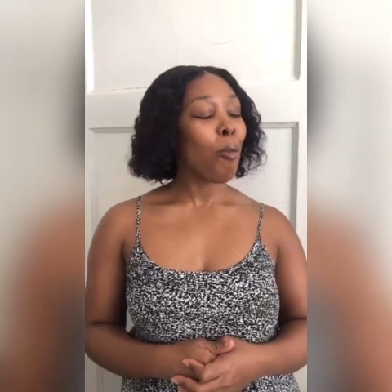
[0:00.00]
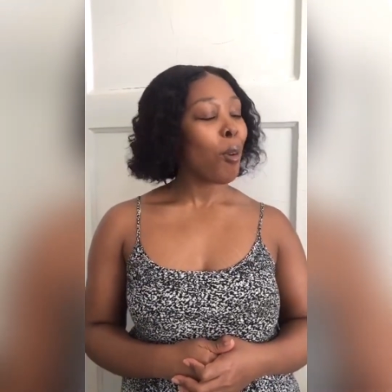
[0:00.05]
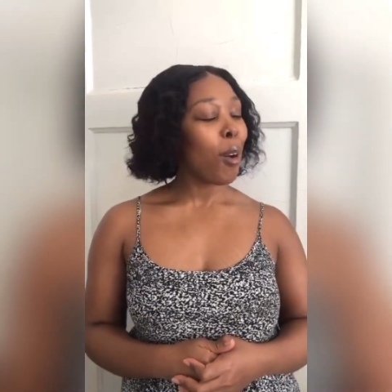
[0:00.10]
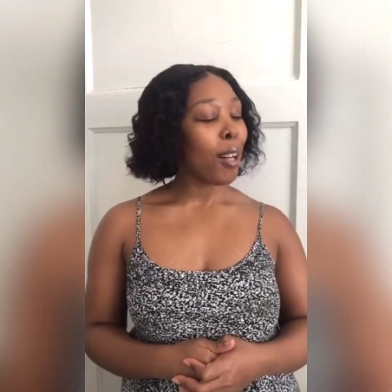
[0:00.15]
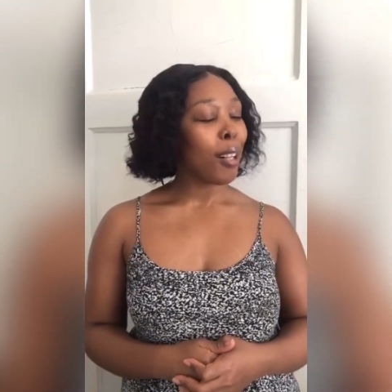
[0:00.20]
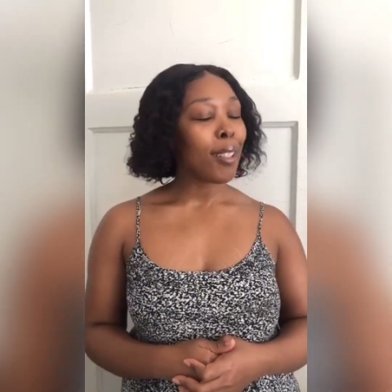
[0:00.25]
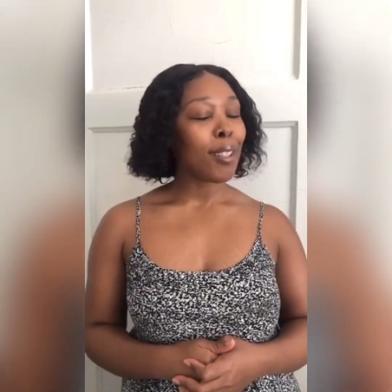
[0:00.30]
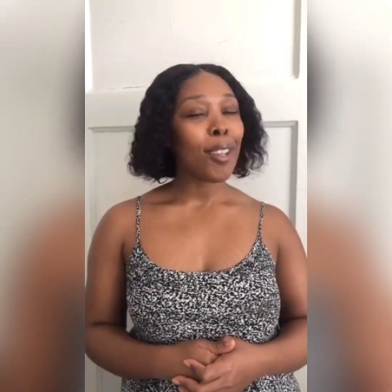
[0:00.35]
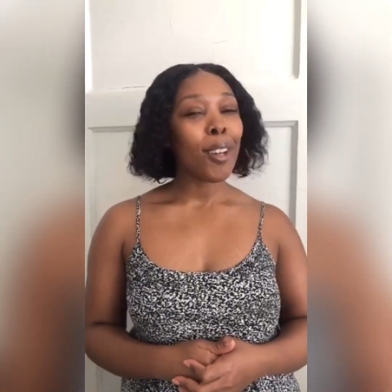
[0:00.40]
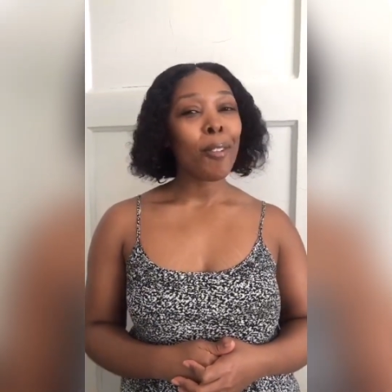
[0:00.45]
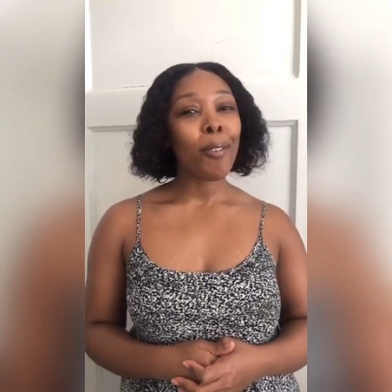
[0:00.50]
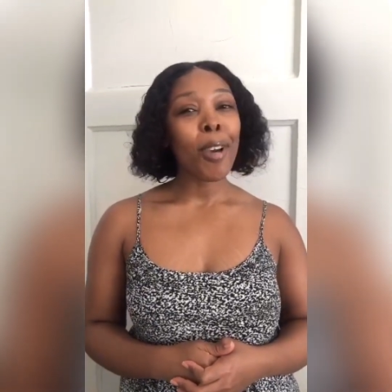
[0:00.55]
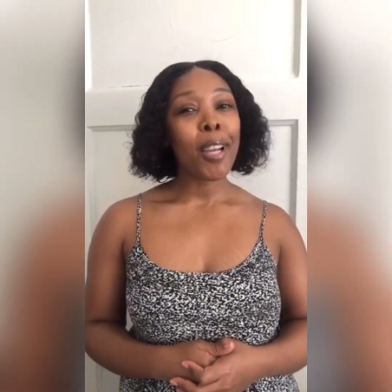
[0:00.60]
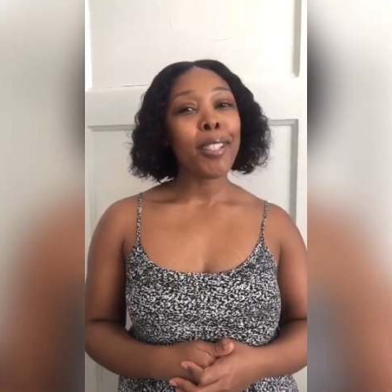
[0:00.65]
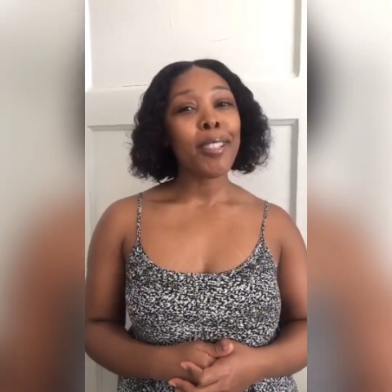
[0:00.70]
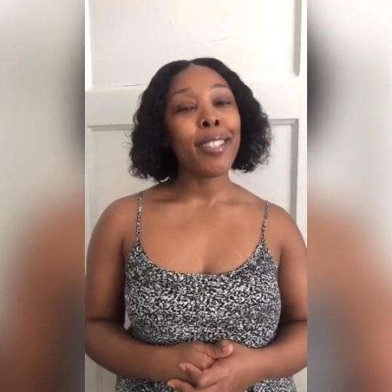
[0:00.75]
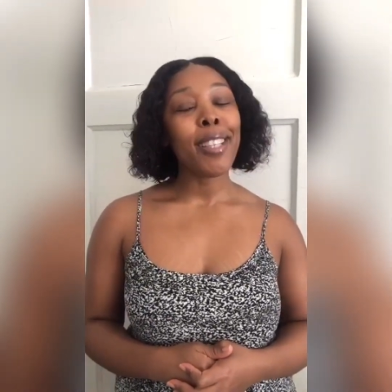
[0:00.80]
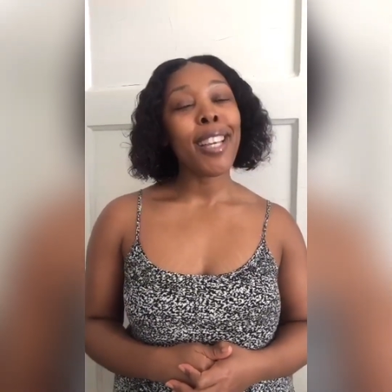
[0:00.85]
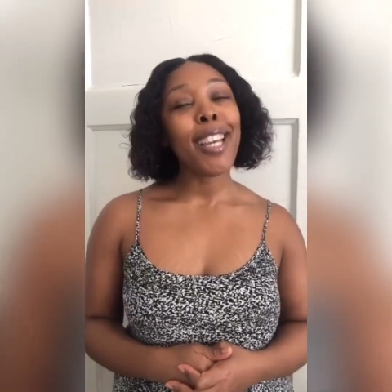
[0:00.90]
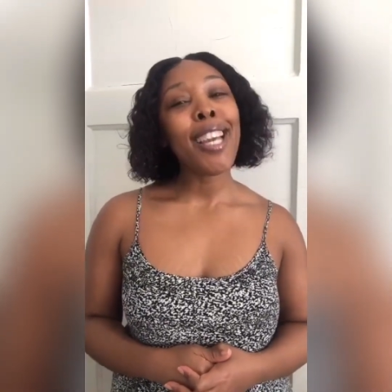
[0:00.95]
Well,
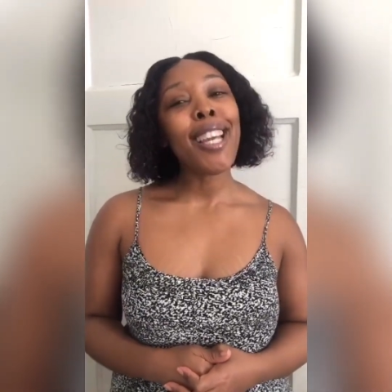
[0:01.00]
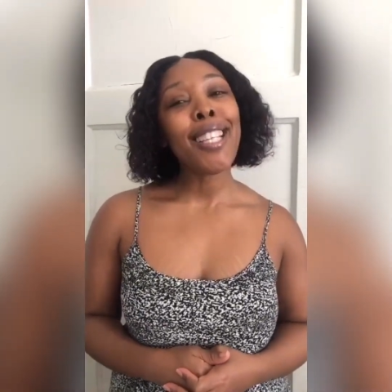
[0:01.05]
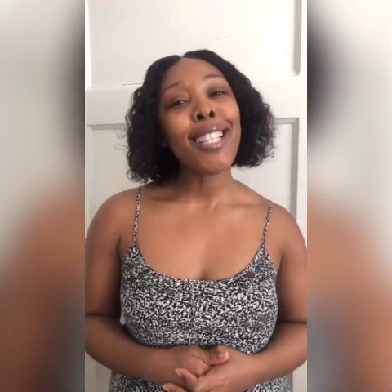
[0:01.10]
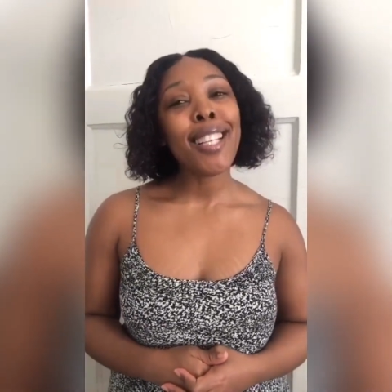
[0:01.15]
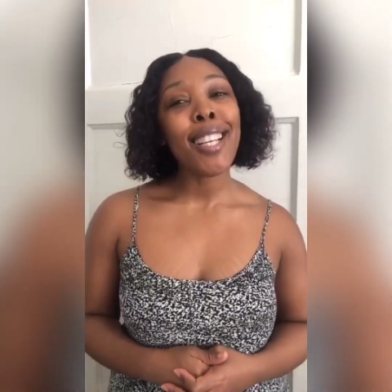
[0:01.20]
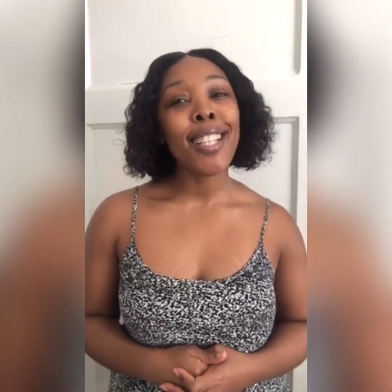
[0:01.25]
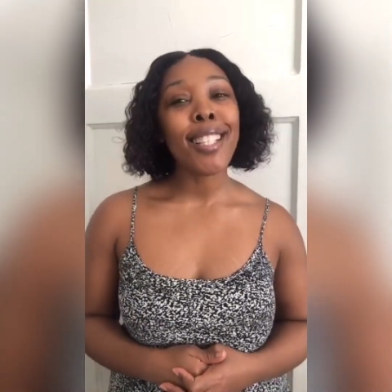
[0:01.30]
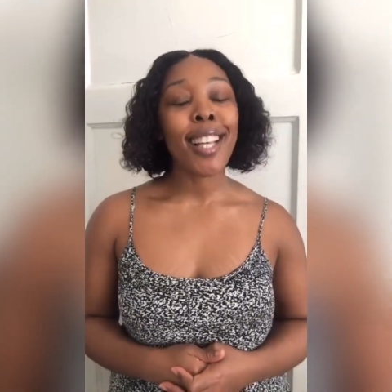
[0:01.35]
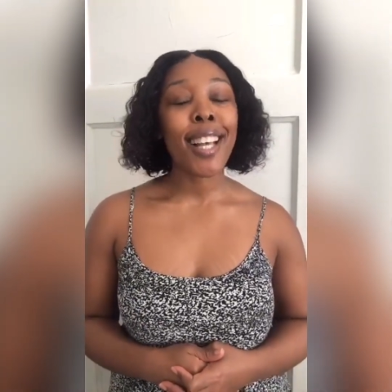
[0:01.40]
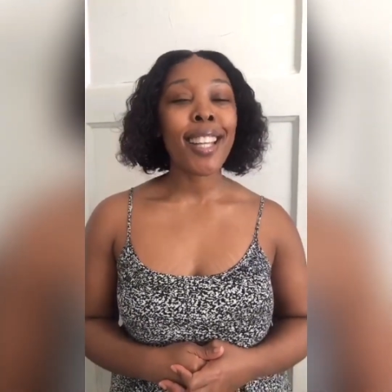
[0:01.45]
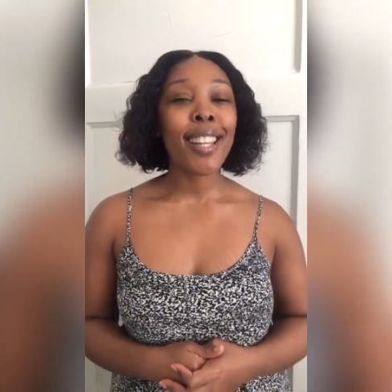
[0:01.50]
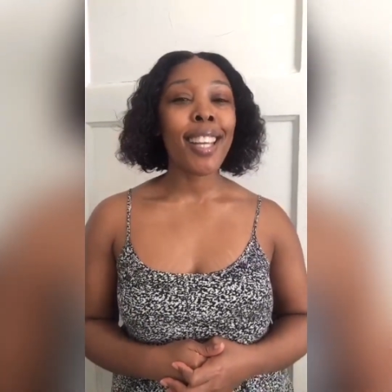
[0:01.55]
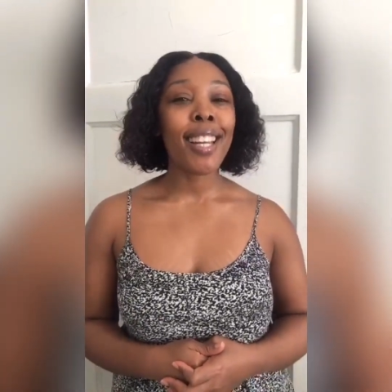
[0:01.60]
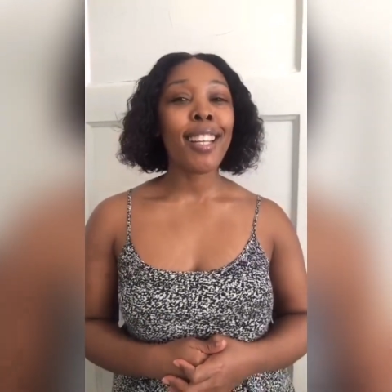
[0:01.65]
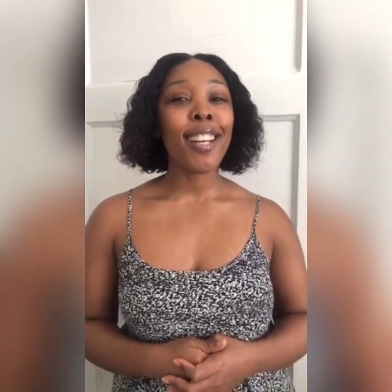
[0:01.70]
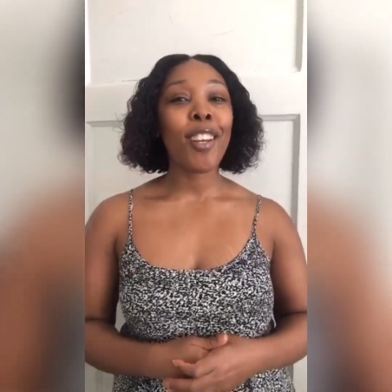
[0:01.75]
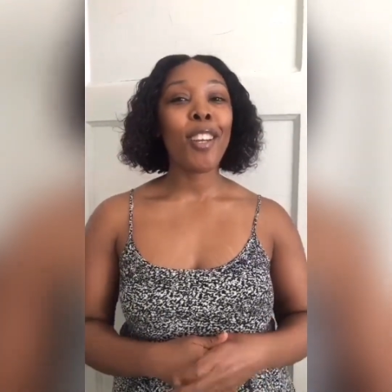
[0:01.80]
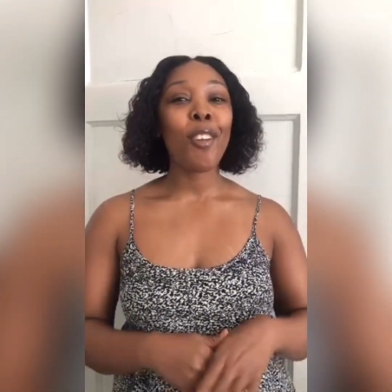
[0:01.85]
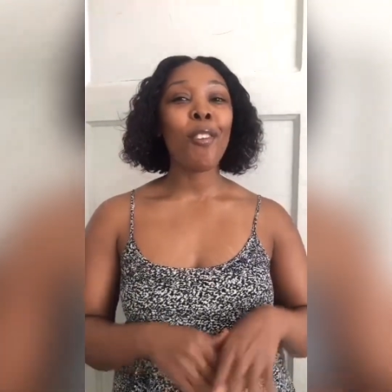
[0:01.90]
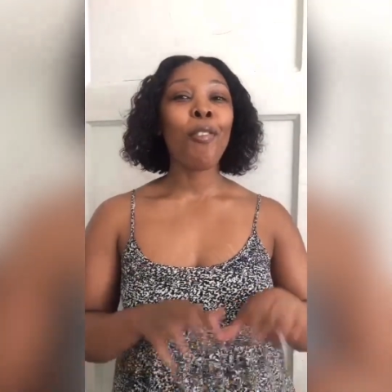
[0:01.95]
congratulations. I think
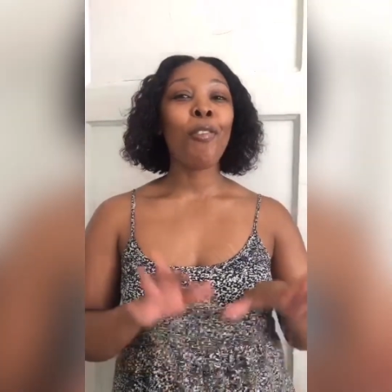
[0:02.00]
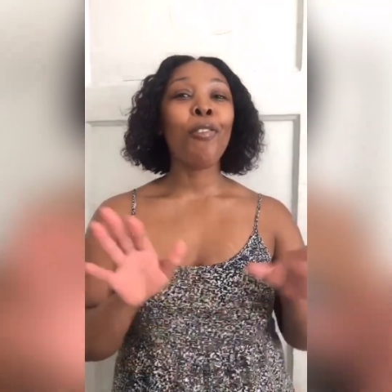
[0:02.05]
that you've